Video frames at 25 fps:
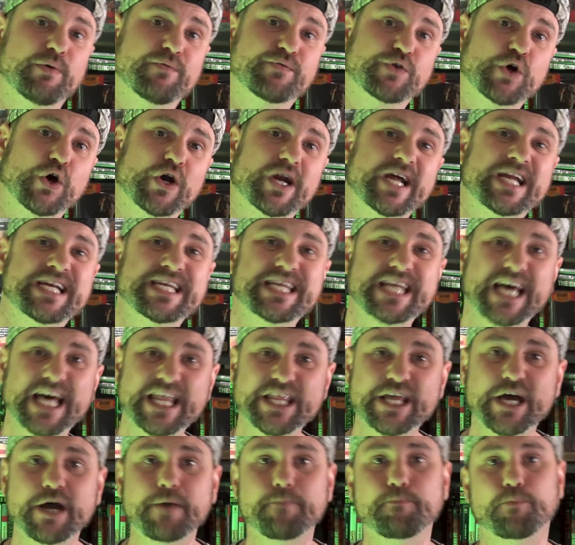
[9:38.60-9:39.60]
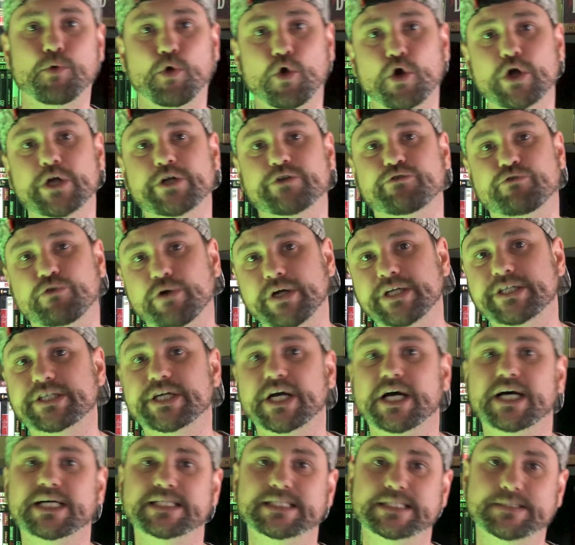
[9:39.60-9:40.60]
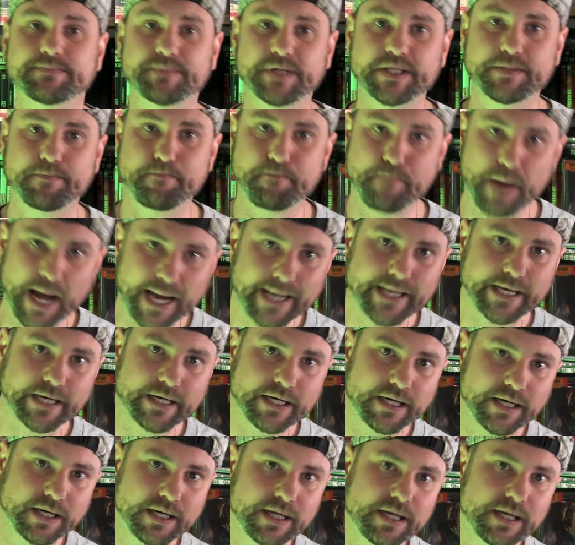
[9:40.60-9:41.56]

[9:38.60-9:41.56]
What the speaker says: we've got another Brian Trenchard-Smith banger.